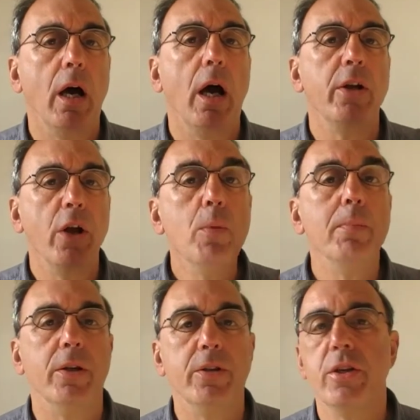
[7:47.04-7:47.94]
an
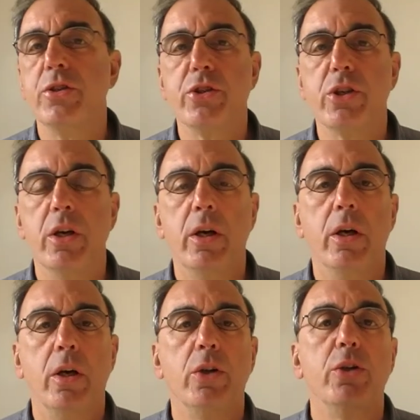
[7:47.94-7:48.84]
openness
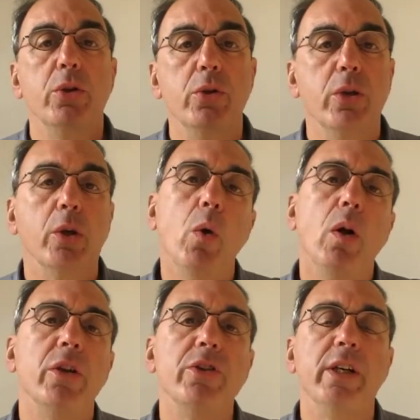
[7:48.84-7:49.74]
to the
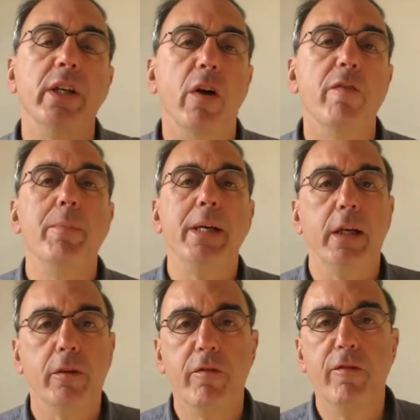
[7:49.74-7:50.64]
quality of
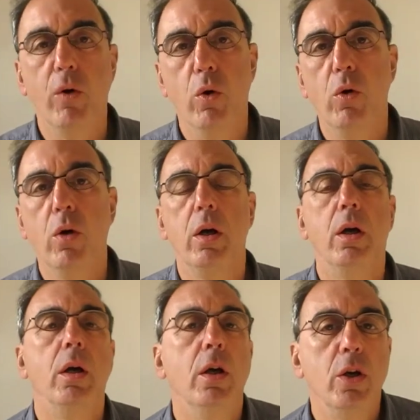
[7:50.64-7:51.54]
being for
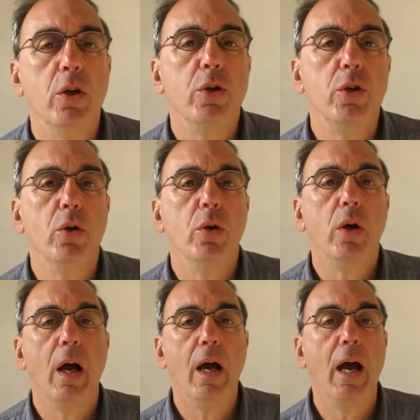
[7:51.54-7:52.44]

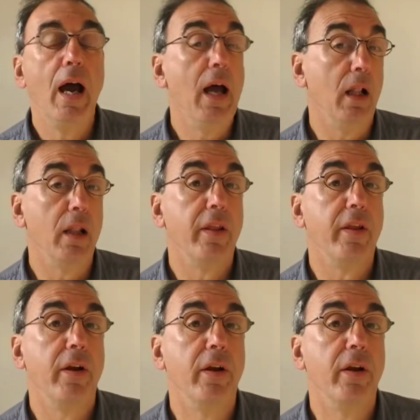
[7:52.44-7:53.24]
your health